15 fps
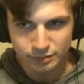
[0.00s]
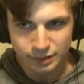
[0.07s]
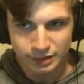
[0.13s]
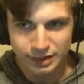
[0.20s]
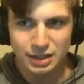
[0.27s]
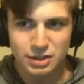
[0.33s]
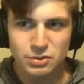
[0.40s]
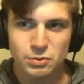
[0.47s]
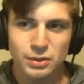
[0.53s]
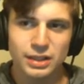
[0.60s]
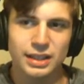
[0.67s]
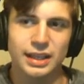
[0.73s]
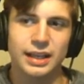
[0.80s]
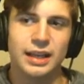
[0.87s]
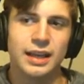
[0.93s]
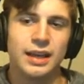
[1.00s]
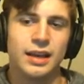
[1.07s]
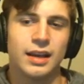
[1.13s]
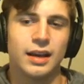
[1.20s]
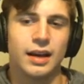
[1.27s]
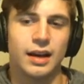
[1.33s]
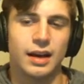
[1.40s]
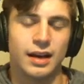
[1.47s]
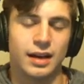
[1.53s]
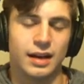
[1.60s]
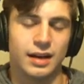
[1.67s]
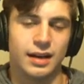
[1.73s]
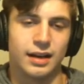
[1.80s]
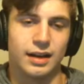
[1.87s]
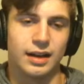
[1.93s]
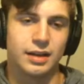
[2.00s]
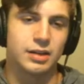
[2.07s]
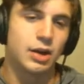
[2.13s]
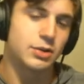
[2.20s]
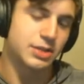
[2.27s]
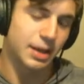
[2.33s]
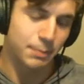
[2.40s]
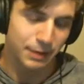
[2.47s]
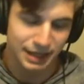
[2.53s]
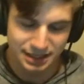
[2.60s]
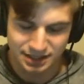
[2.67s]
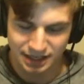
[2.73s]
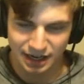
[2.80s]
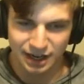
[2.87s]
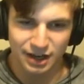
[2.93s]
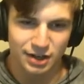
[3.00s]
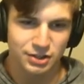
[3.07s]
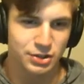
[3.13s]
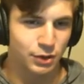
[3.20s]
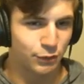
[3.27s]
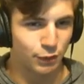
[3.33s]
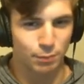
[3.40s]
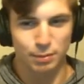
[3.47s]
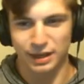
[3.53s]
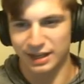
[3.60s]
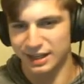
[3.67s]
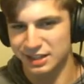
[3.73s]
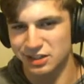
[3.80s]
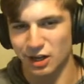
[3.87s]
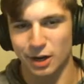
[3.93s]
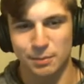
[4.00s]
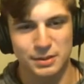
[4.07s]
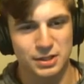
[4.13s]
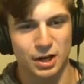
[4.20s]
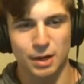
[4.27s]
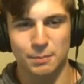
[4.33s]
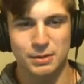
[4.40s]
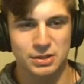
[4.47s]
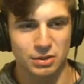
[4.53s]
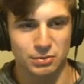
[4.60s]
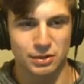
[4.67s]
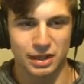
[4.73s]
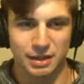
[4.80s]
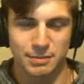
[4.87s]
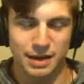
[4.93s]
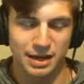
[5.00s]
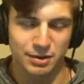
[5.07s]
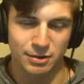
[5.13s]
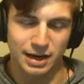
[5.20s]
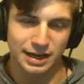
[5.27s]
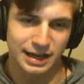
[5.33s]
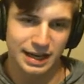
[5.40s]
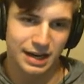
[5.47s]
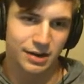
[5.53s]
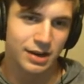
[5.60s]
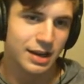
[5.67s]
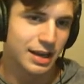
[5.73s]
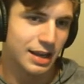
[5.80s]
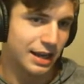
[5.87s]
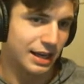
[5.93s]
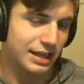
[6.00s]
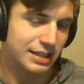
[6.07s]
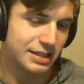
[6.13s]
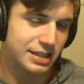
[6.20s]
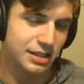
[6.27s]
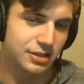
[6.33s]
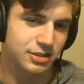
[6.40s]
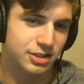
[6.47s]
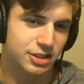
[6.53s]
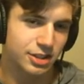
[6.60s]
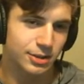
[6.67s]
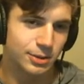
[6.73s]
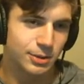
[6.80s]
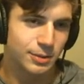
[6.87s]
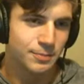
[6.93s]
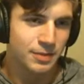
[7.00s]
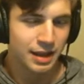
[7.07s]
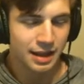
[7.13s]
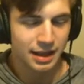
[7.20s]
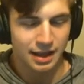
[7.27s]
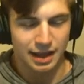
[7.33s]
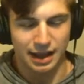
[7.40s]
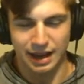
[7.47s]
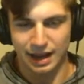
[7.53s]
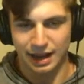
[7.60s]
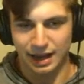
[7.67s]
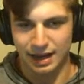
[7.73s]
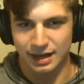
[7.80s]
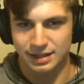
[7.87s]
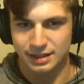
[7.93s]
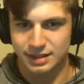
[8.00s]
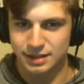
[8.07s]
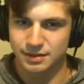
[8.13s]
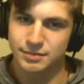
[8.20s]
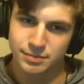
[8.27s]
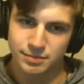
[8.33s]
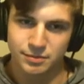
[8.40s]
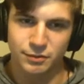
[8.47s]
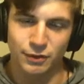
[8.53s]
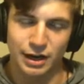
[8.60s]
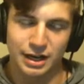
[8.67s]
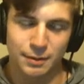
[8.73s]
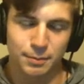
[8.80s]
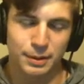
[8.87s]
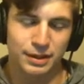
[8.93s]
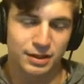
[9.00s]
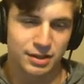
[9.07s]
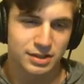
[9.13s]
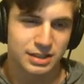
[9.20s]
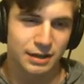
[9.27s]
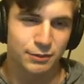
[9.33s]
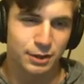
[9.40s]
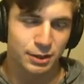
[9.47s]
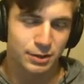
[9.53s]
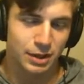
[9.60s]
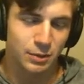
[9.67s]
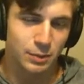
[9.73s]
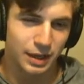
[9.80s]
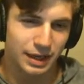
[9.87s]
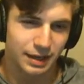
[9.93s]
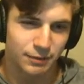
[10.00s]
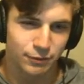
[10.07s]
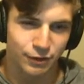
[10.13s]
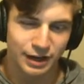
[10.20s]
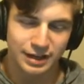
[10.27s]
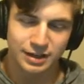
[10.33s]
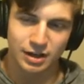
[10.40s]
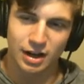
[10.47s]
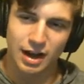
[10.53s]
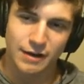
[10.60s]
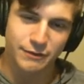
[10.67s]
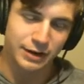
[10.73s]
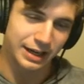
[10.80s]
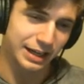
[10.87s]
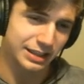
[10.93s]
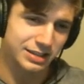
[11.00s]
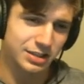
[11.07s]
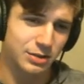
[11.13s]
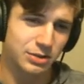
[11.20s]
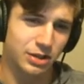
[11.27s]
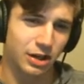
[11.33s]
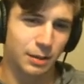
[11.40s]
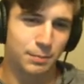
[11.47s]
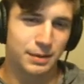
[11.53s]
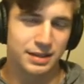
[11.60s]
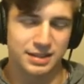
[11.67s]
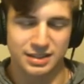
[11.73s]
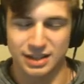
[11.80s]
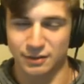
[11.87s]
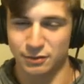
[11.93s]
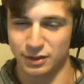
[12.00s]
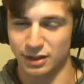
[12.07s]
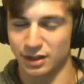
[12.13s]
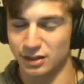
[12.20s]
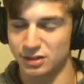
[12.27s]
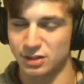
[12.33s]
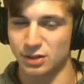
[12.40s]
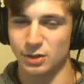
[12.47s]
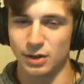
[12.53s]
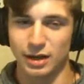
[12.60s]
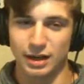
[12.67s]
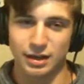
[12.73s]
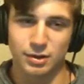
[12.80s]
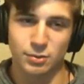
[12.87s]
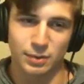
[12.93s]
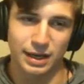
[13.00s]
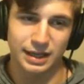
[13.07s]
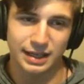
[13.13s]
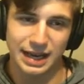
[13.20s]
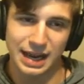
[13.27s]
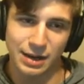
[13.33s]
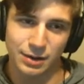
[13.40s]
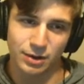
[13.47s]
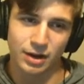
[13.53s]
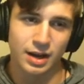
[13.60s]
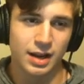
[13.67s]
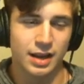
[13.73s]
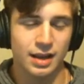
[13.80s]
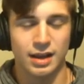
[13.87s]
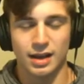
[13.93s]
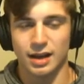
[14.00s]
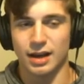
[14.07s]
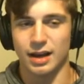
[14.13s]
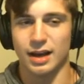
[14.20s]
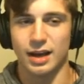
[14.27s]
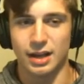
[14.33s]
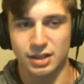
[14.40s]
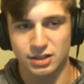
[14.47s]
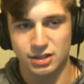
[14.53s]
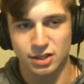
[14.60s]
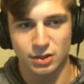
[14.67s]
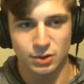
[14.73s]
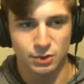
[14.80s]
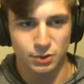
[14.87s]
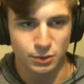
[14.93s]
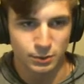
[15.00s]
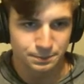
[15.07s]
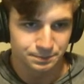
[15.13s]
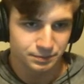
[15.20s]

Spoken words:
That's really, it goes up against air. So if you're playing against Harpies, Harpies are really meta right now in tier 2. And Fire Pillar is definitely a great way to fend off against those Harpies. It's definitely also a great counter to